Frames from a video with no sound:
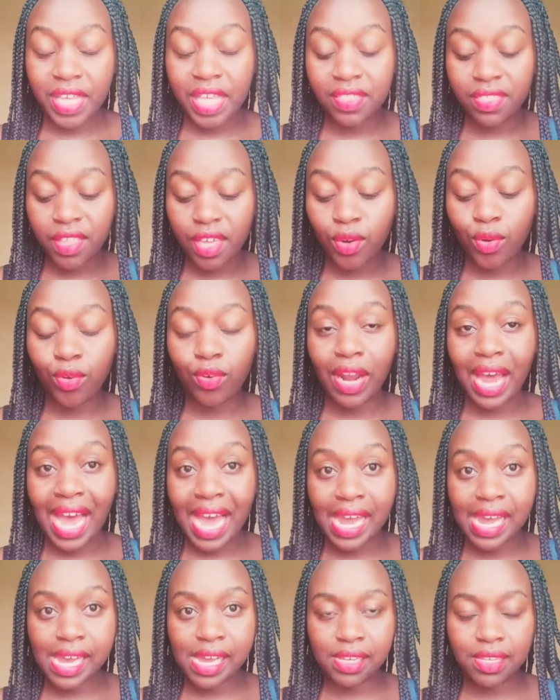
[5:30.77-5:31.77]
and then on
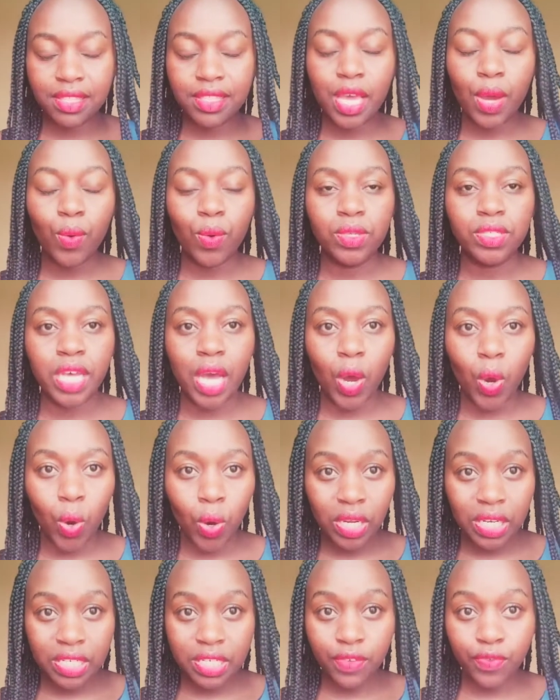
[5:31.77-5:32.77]
August there was a
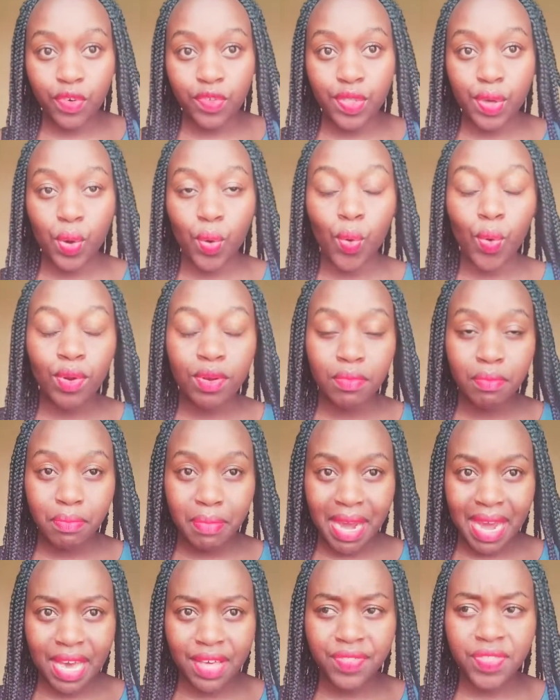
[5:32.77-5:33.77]
holiday for the whole
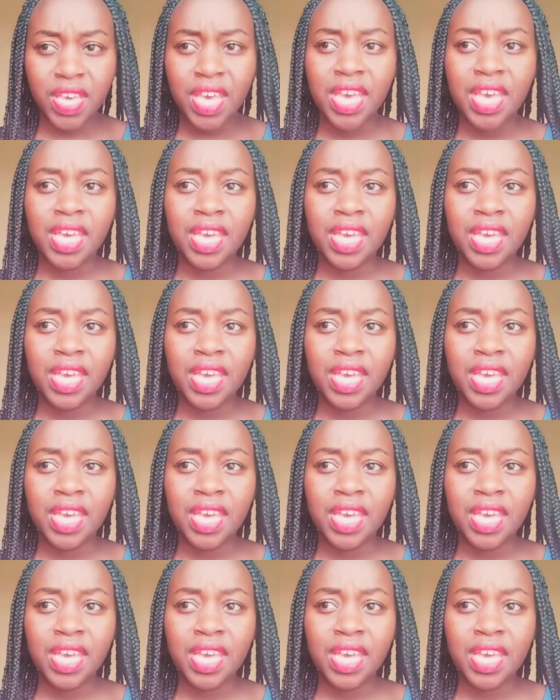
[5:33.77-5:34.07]
month,